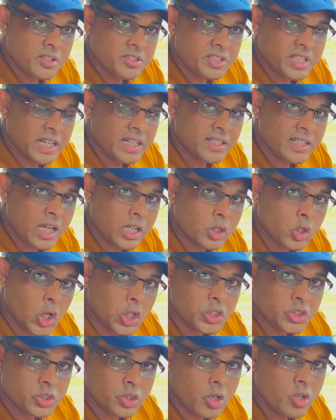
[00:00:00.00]
Center
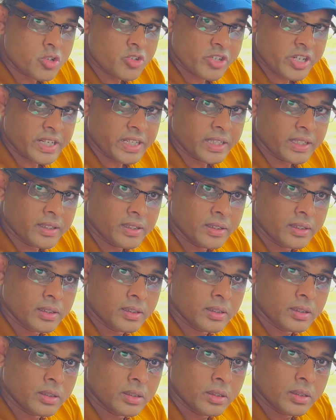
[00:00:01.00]
console tray
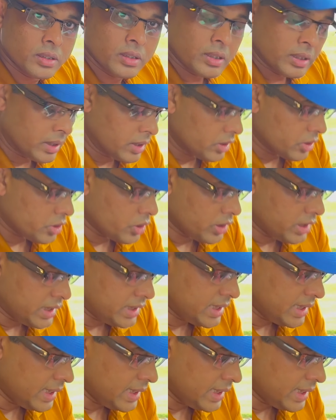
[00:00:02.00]
so this